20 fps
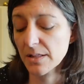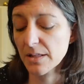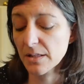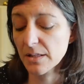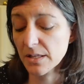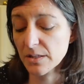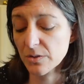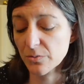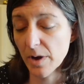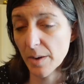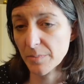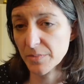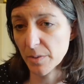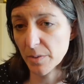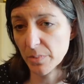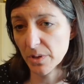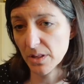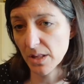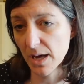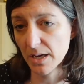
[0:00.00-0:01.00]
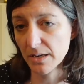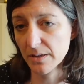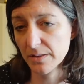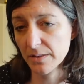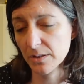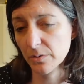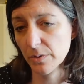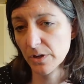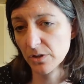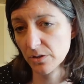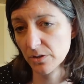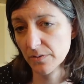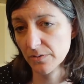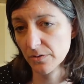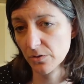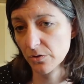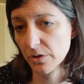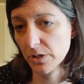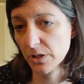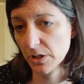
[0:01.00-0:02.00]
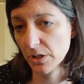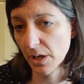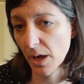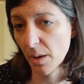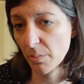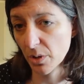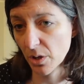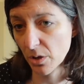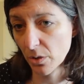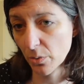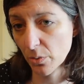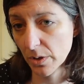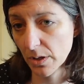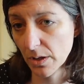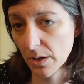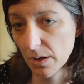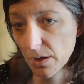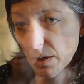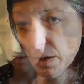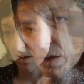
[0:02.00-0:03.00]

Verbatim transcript: think that's wrapped up a lot in this question of strategic ambiguity.